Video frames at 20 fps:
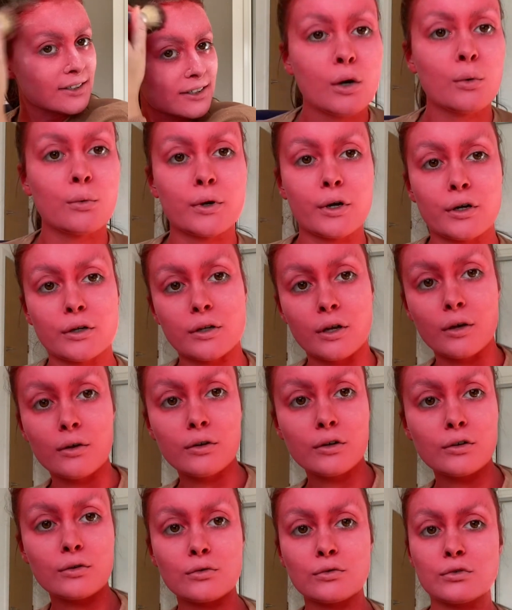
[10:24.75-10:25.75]
We are now
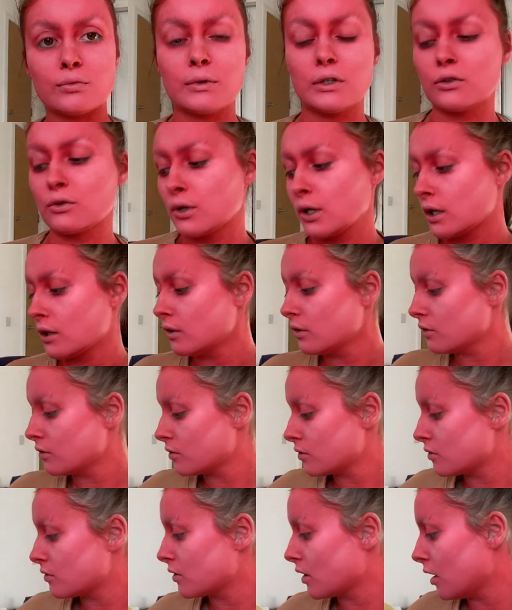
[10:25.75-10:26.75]
going to be doing
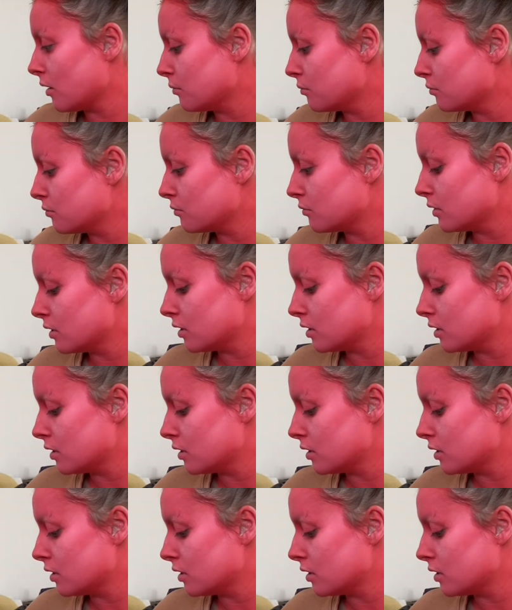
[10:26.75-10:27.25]
some